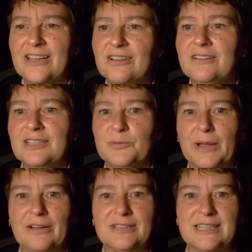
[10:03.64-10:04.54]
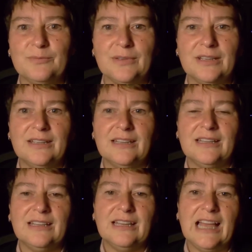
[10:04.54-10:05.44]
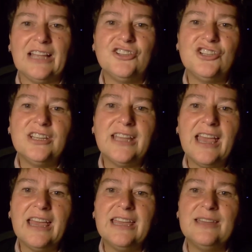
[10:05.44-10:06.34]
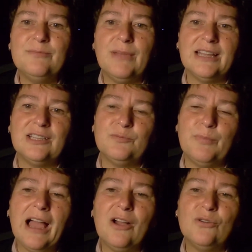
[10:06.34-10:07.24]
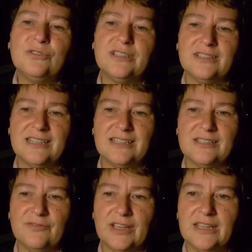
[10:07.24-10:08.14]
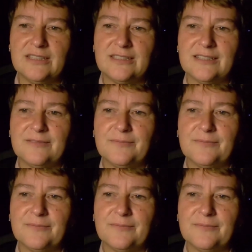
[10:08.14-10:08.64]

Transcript: heard about him and she came and bowed at his feet.